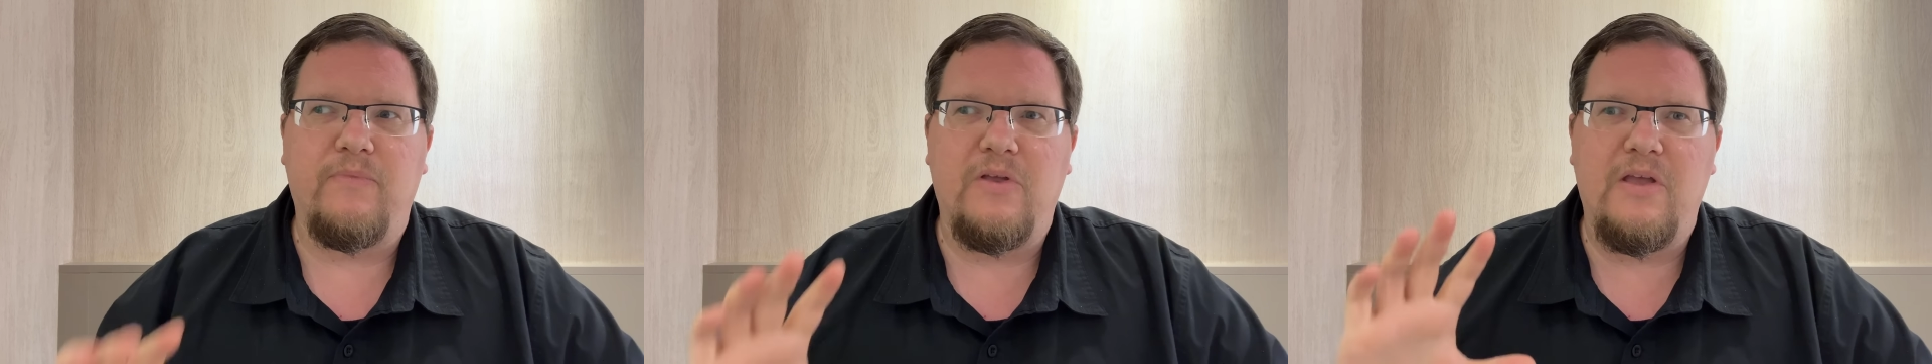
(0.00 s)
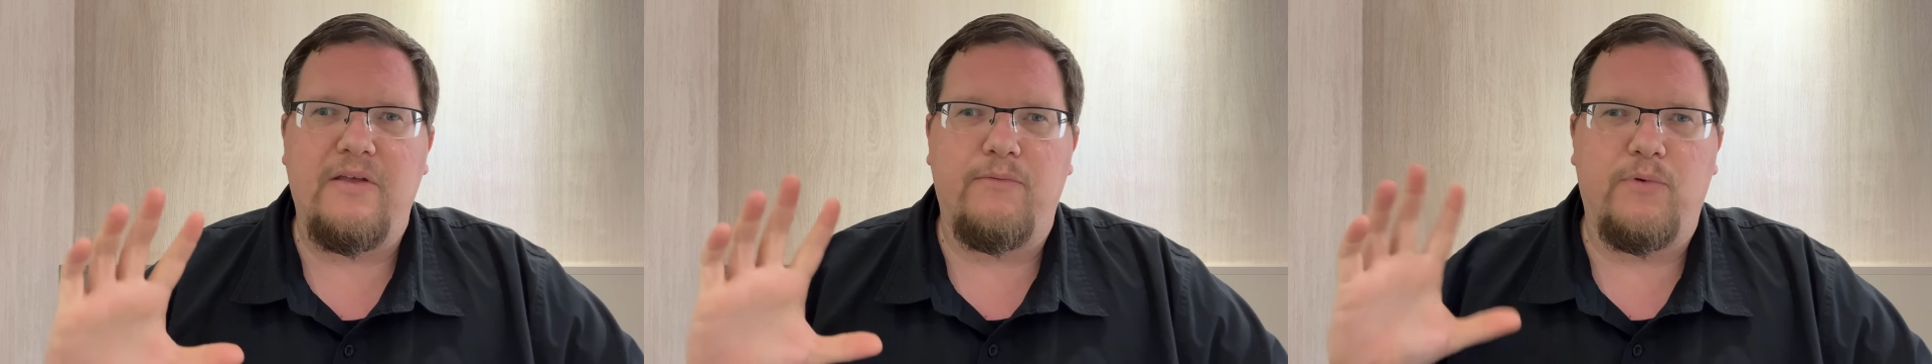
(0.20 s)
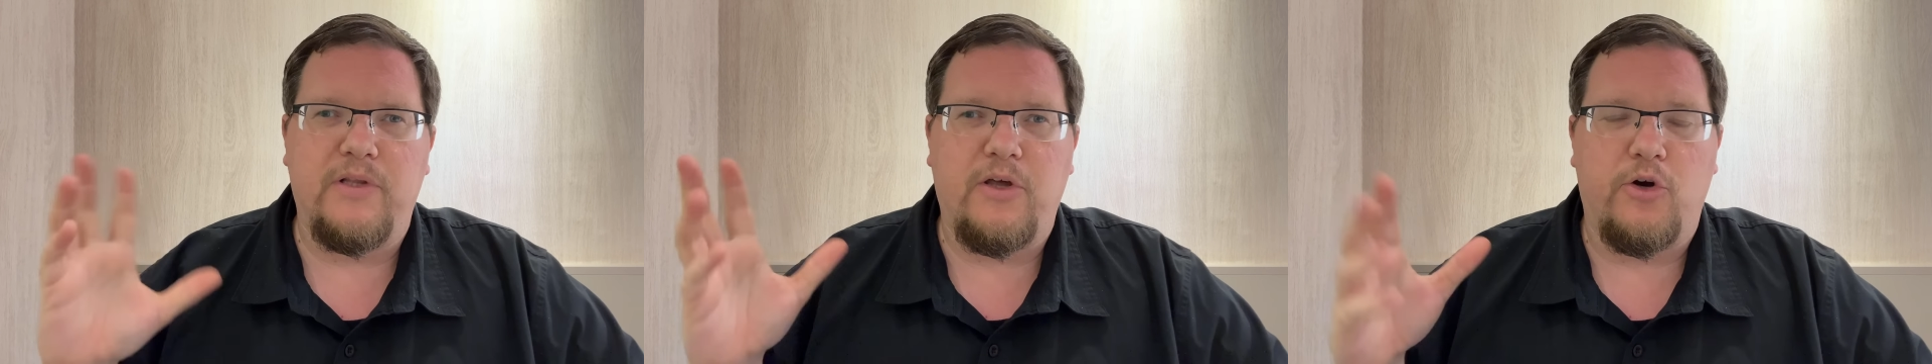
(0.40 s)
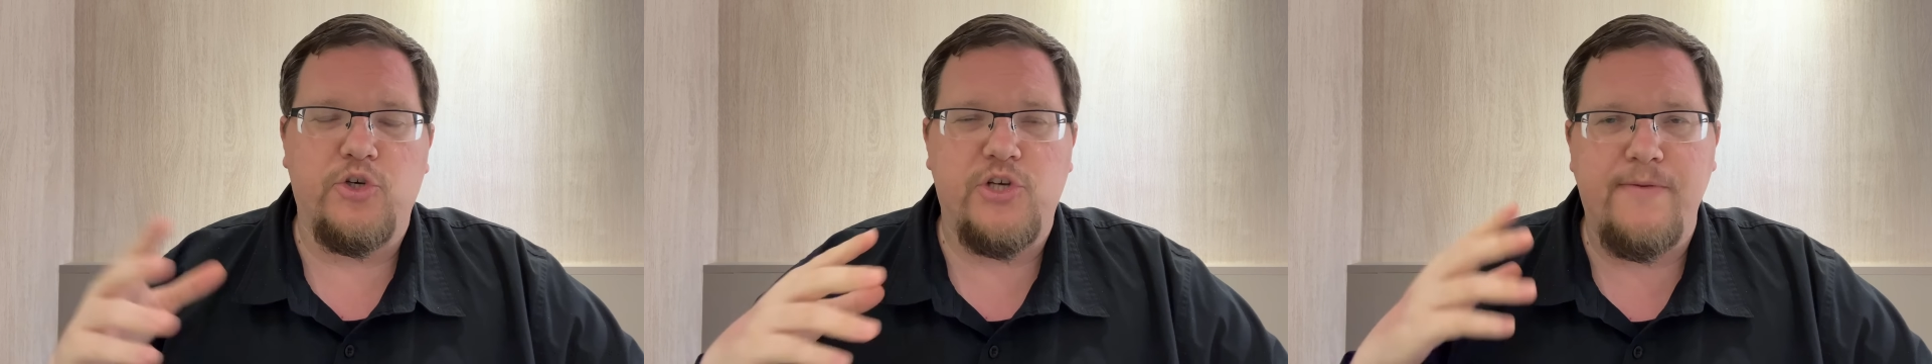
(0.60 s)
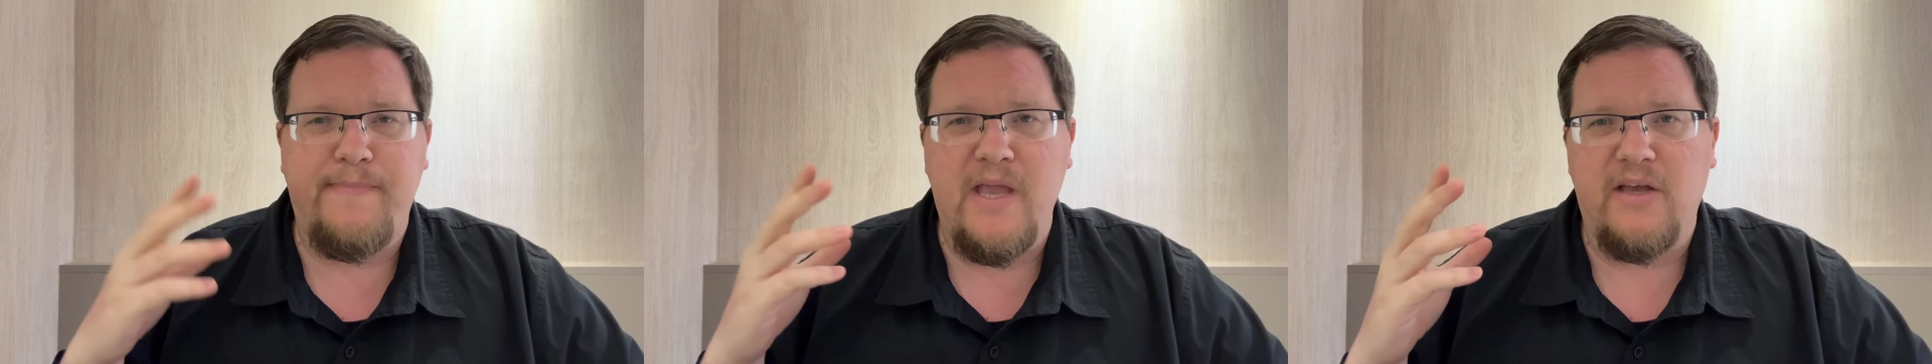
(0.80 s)
with our
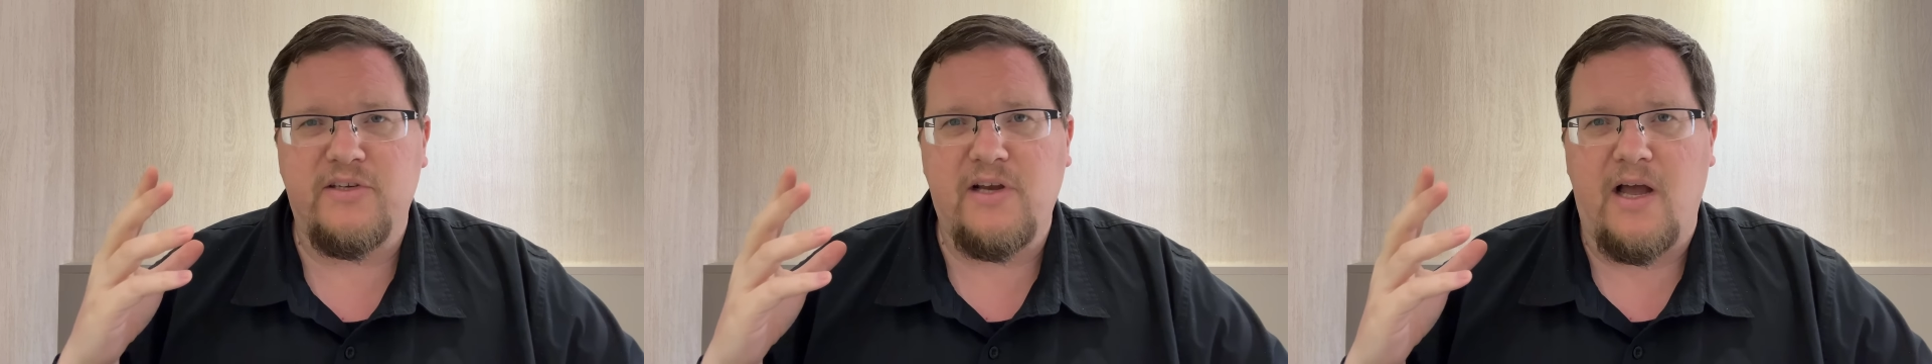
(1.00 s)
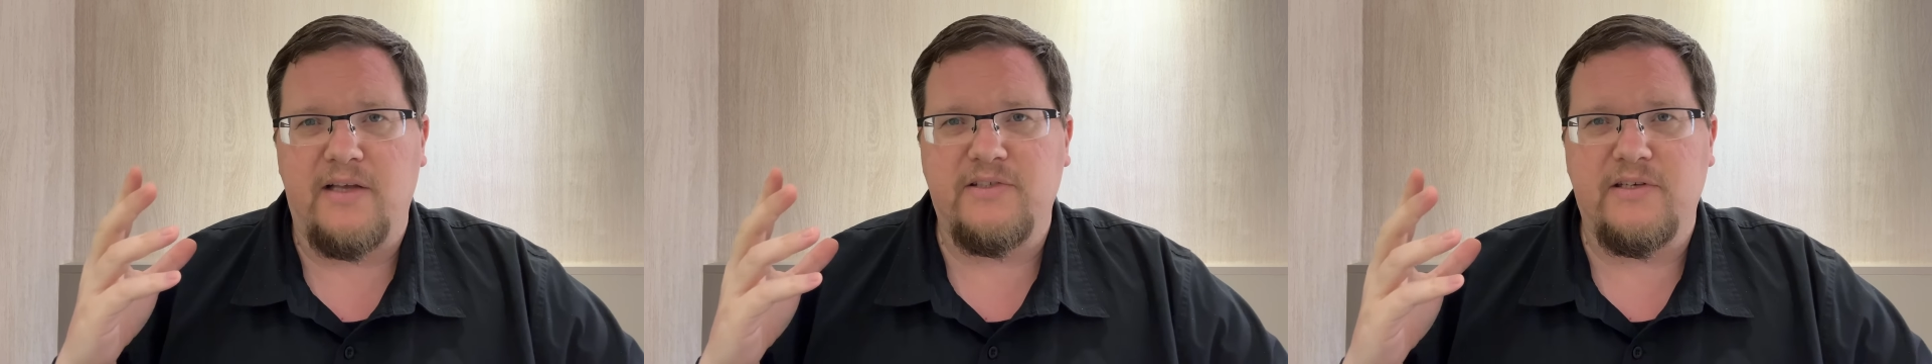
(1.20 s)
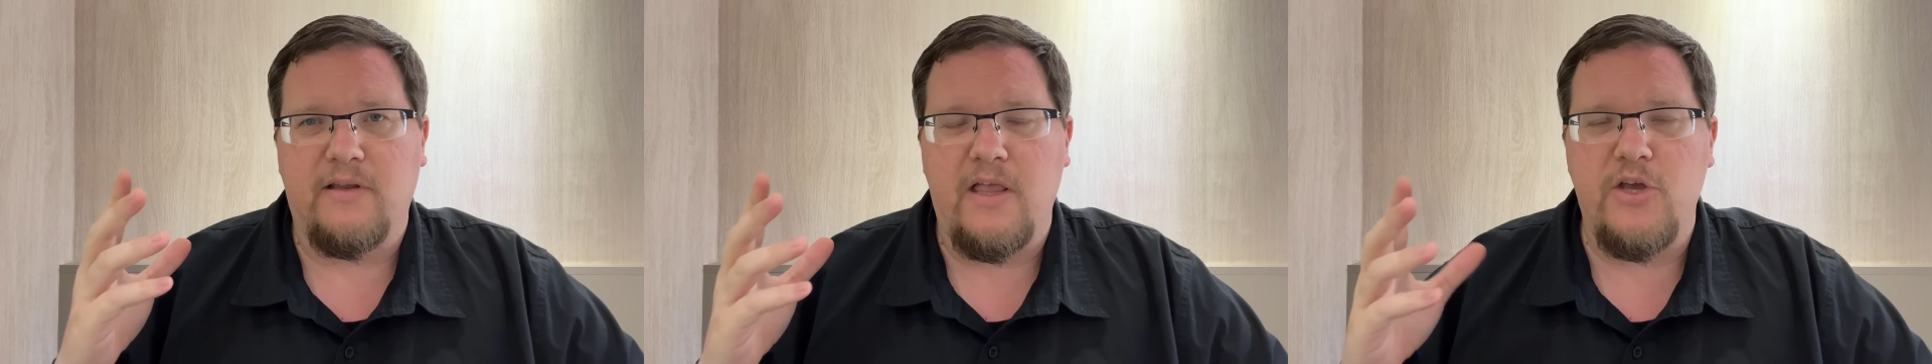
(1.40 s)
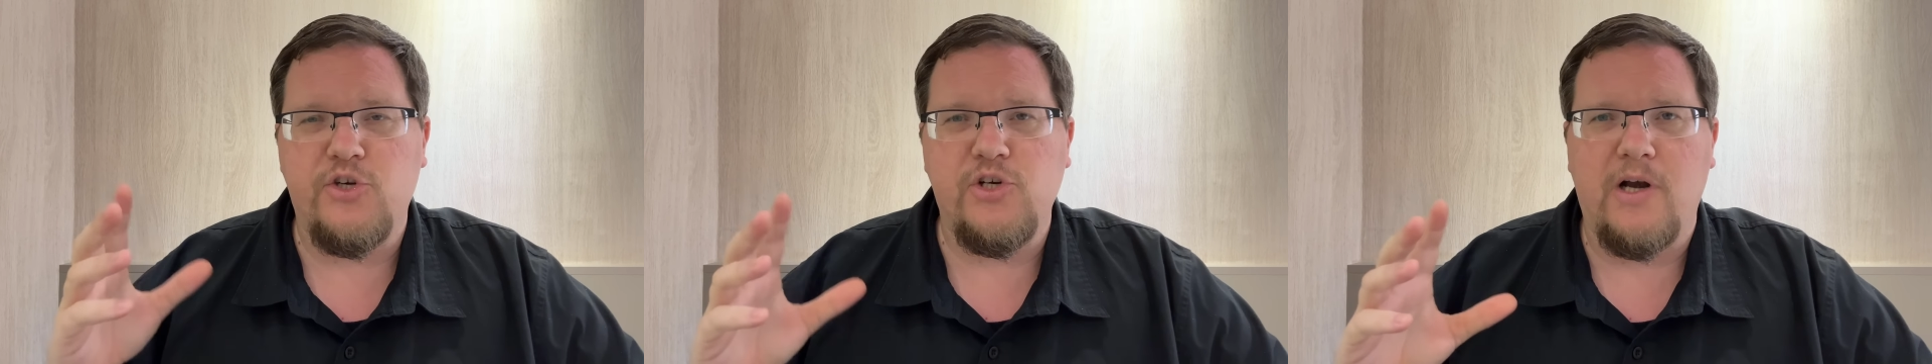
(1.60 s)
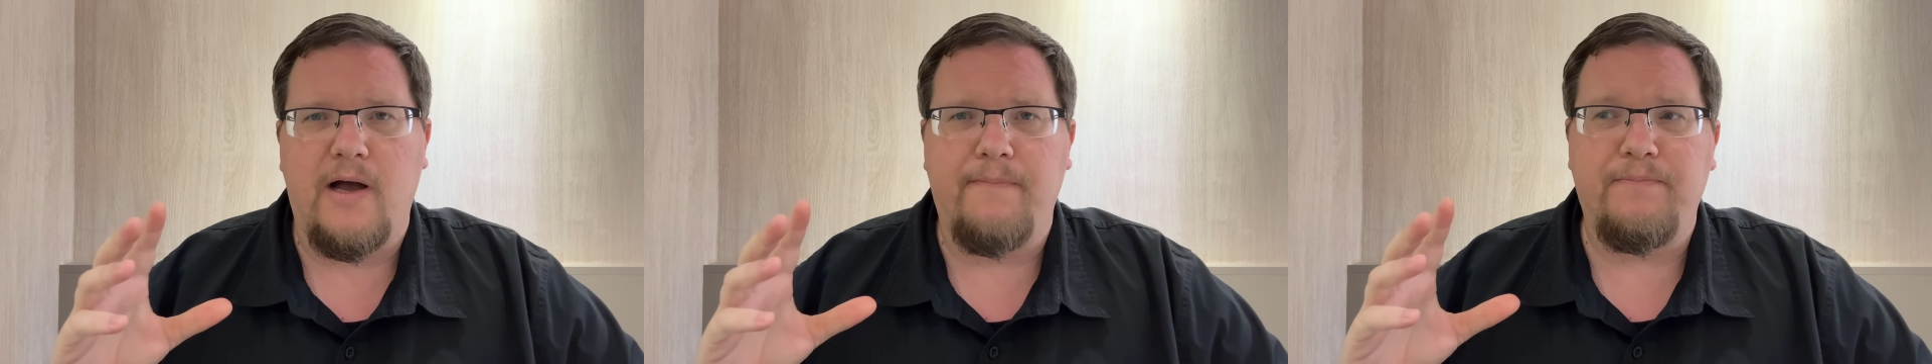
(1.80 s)
GPS
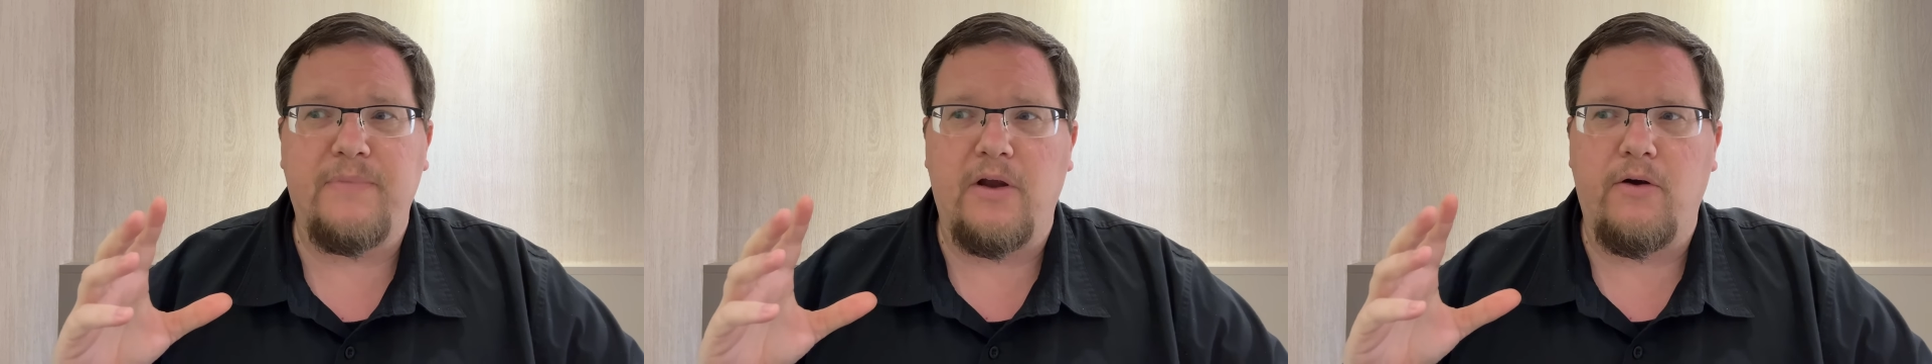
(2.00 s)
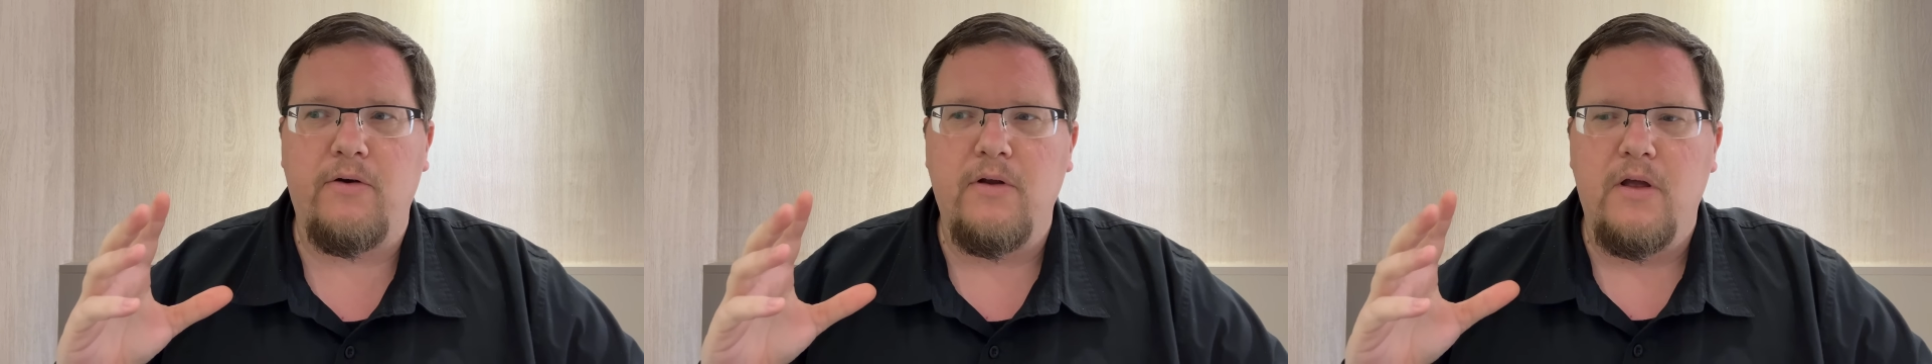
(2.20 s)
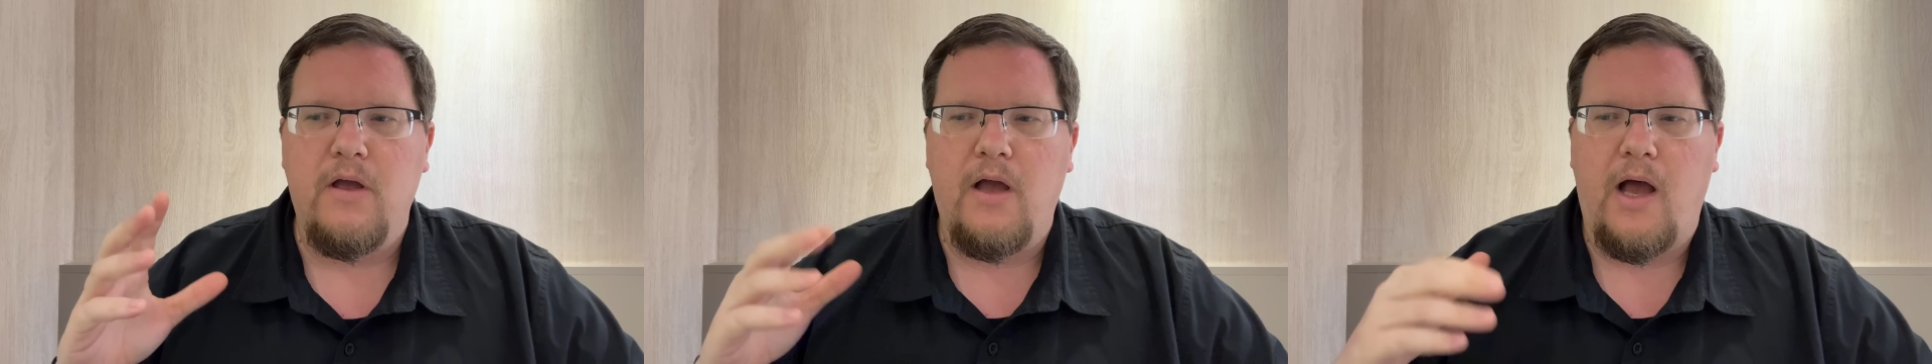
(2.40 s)
constellation up there.